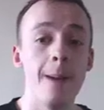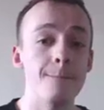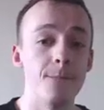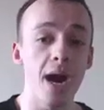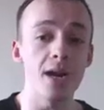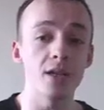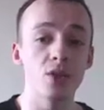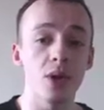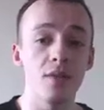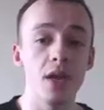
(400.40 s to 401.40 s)
buyers
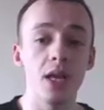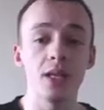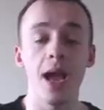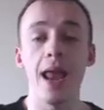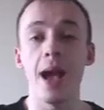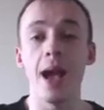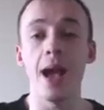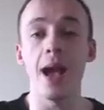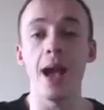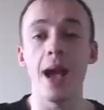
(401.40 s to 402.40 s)
traffic, and I'm
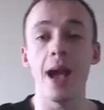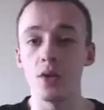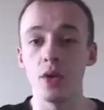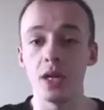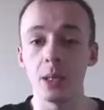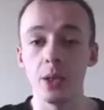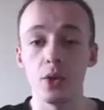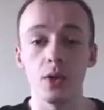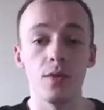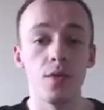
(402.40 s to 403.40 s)
also going to
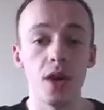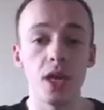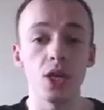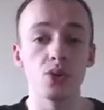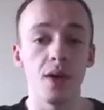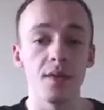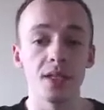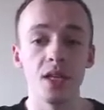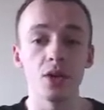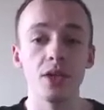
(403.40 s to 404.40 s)
include free traffic
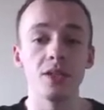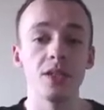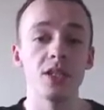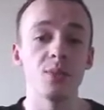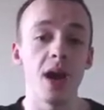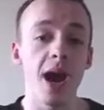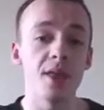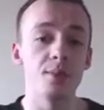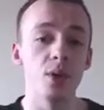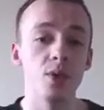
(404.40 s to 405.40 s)
secrets. This is my
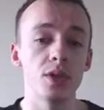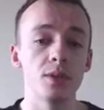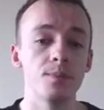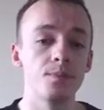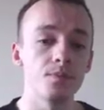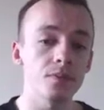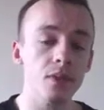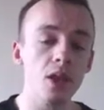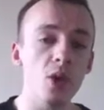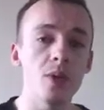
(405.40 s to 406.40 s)
other bonus,
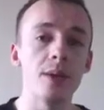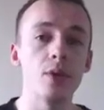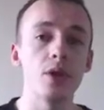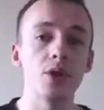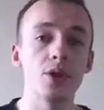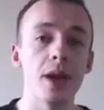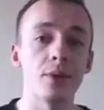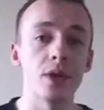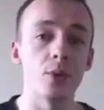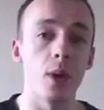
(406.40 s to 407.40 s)
where I'm going to show you how
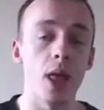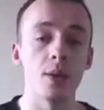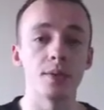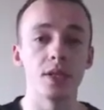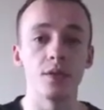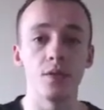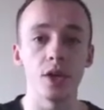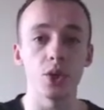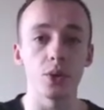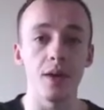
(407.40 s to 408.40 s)
to get 100%
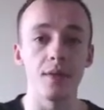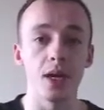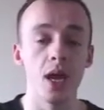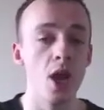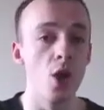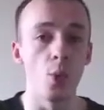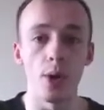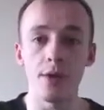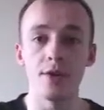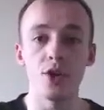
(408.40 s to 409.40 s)
free traffic
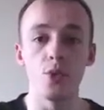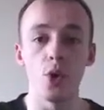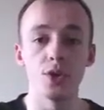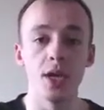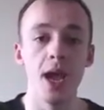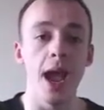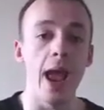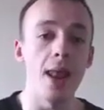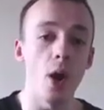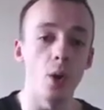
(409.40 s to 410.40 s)
wherever you want, and